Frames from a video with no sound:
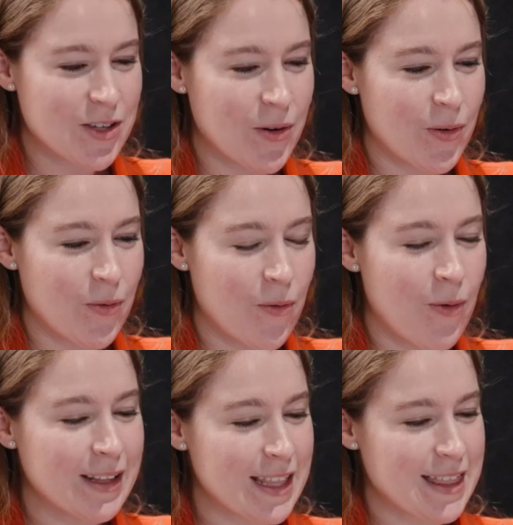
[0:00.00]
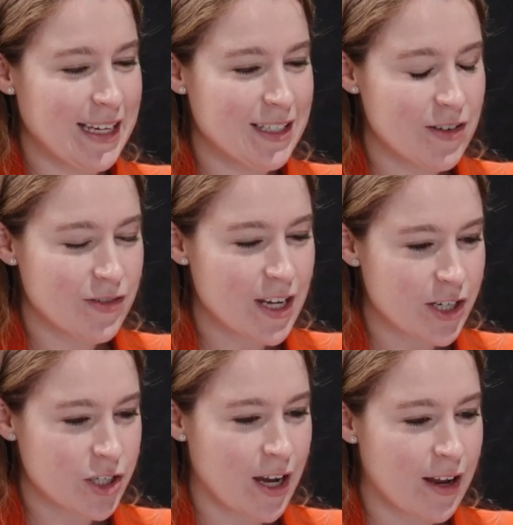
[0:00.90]
So one of the things you've
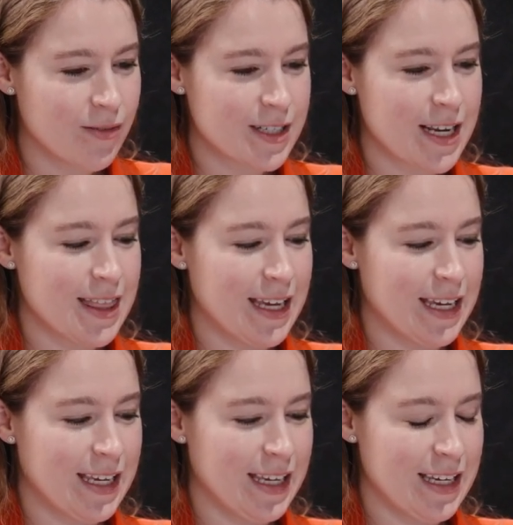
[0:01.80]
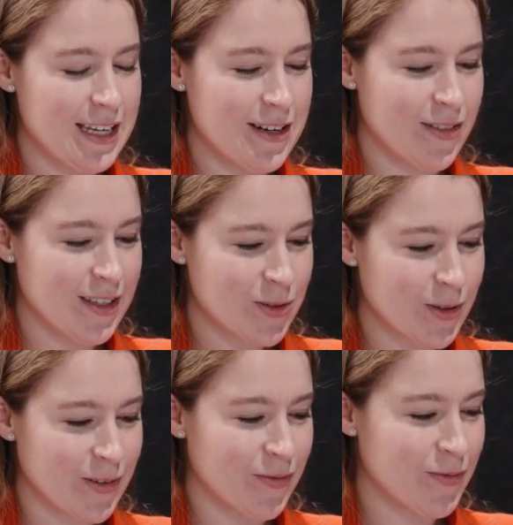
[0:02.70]
touched on, which I think, the
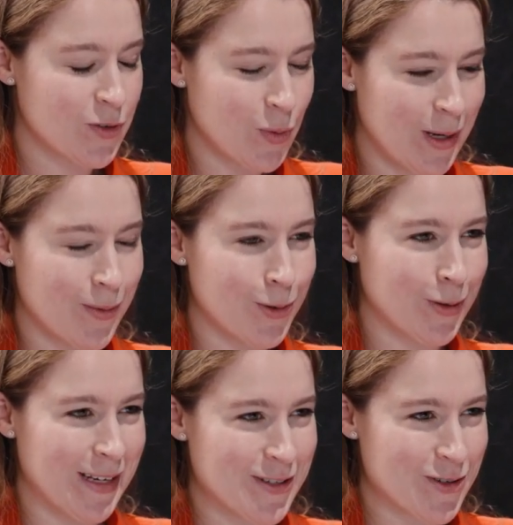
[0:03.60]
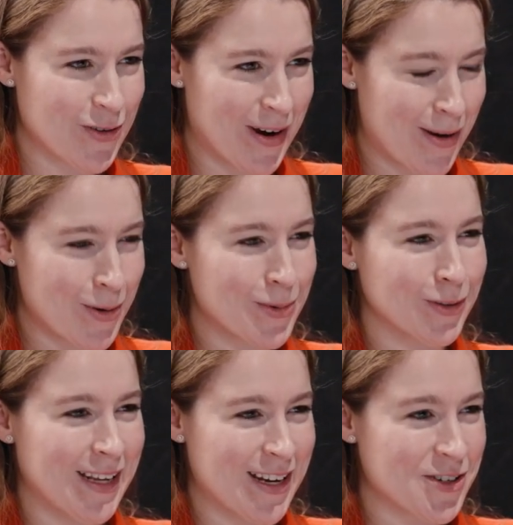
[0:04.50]
sort of tweetable,
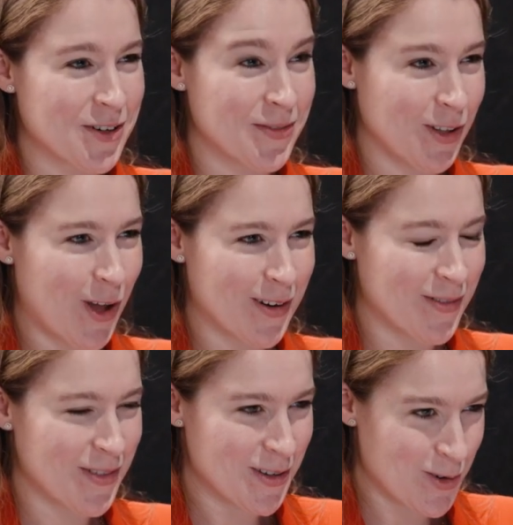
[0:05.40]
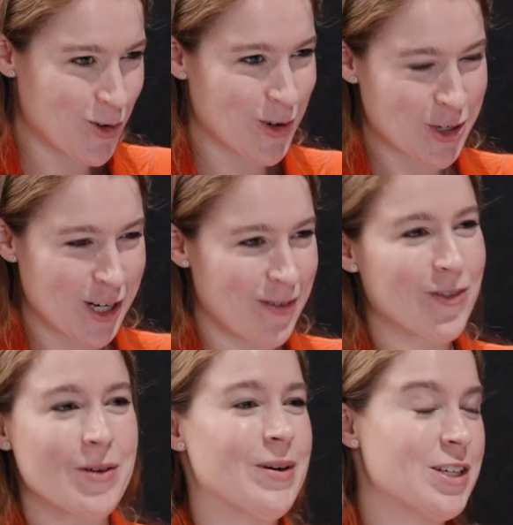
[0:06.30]
Instagrammable nature of a lot of the nutrition
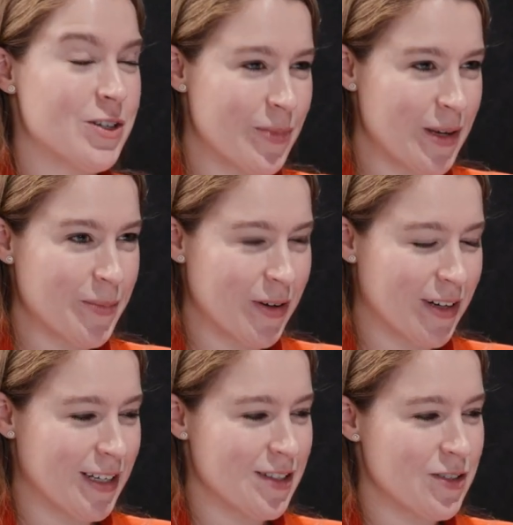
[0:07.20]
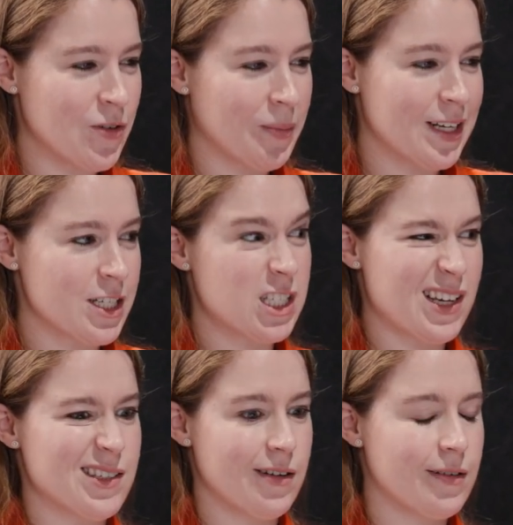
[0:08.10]
information people are consuming just
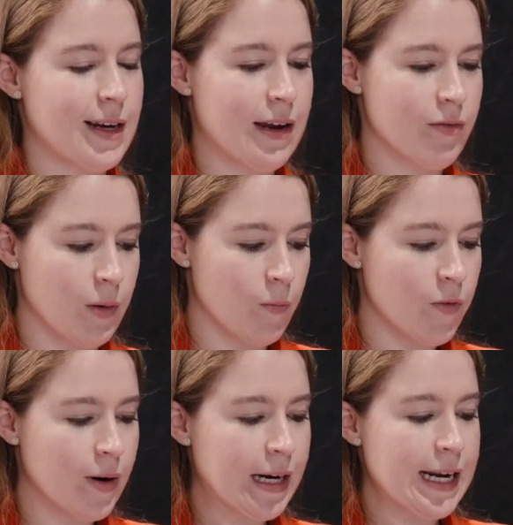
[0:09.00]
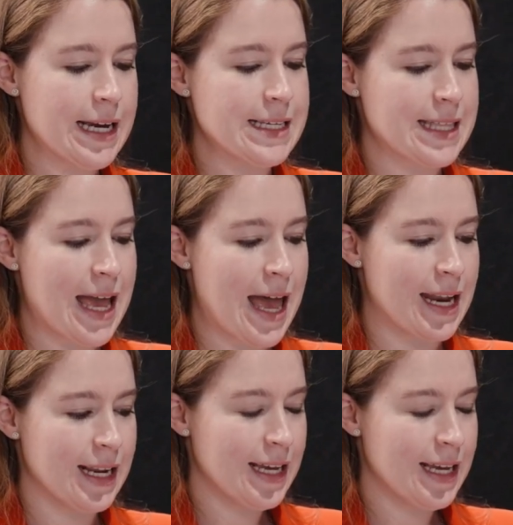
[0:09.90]
doesn't create room for, is that,